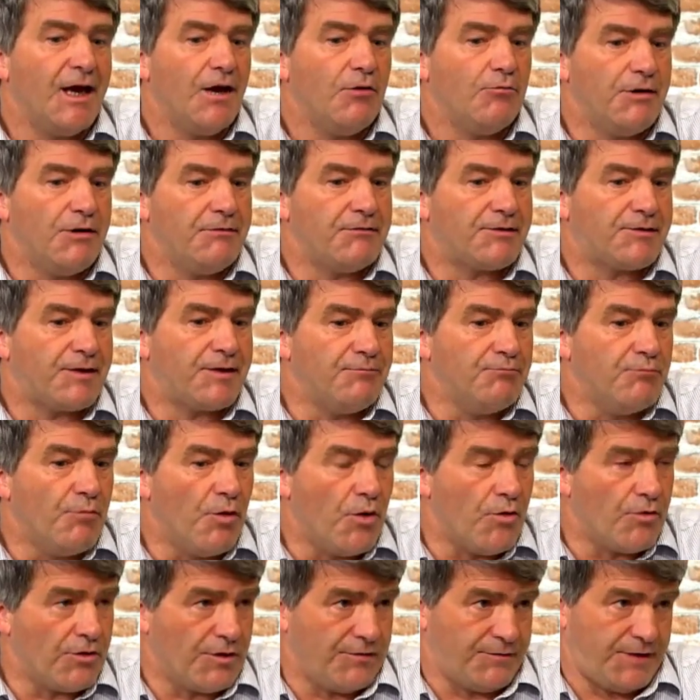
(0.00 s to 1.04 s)
We will see
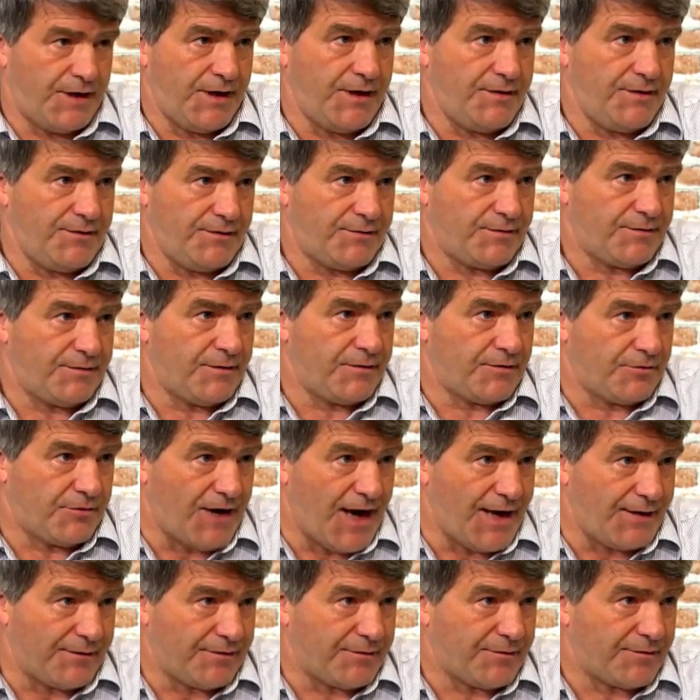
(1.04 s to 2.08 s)
more of these
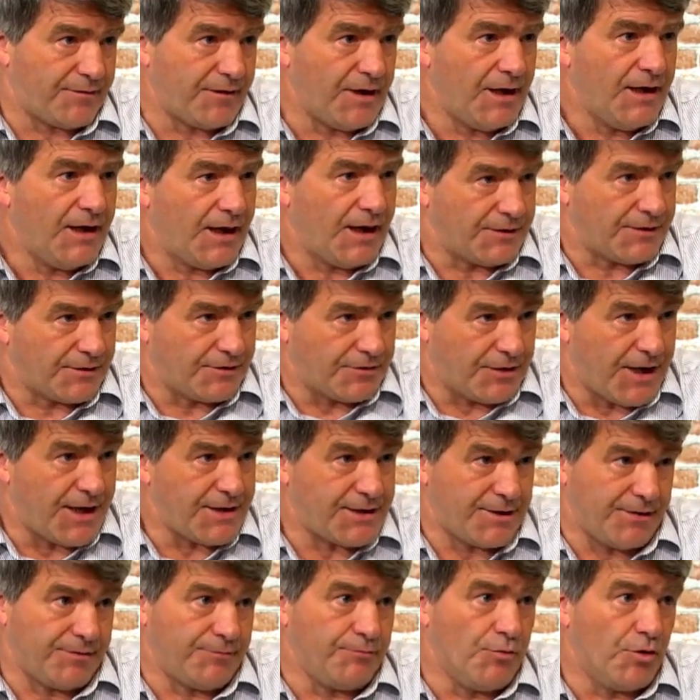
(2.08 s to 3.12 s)
threats. And the
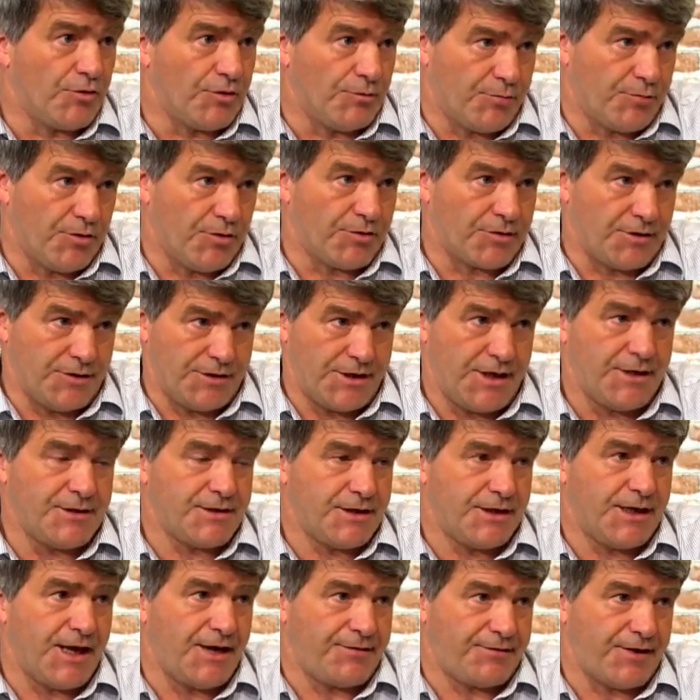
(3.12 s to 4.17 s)
threat is more important in
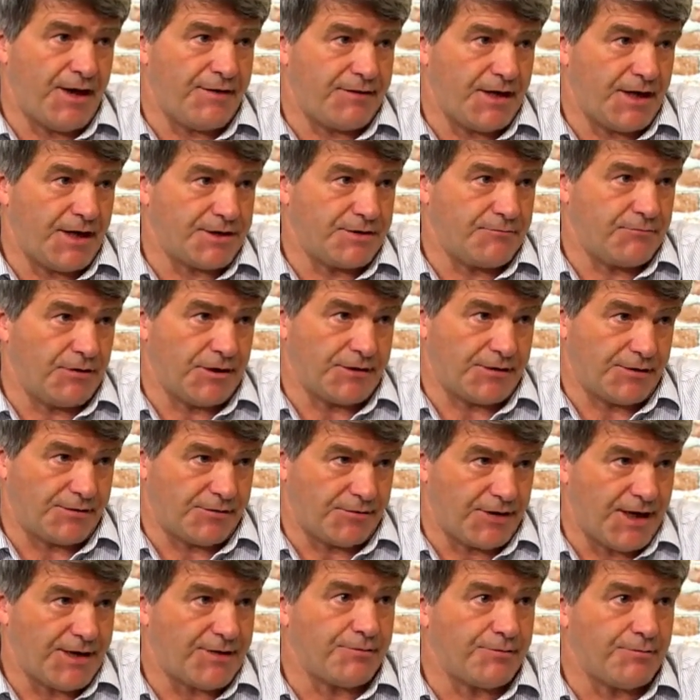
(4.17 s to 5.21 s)
today's aviation world. The
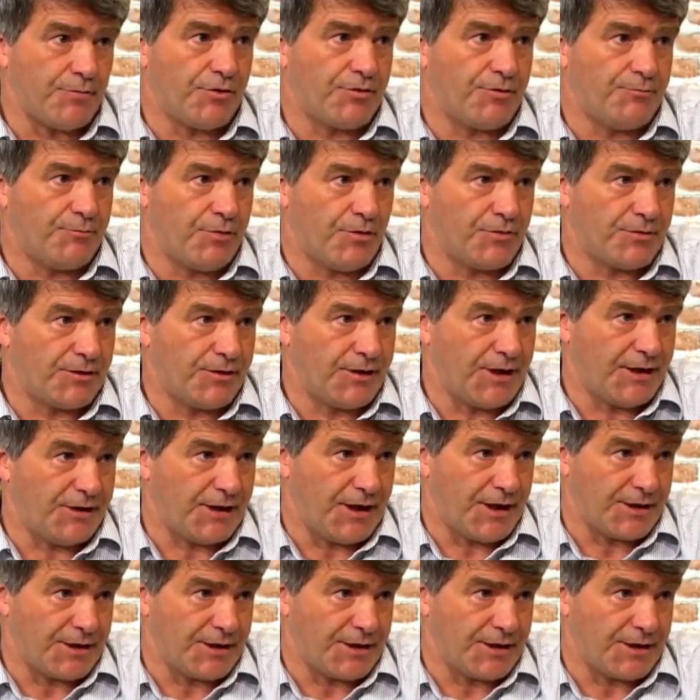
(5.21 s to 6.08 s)
threat is more important than the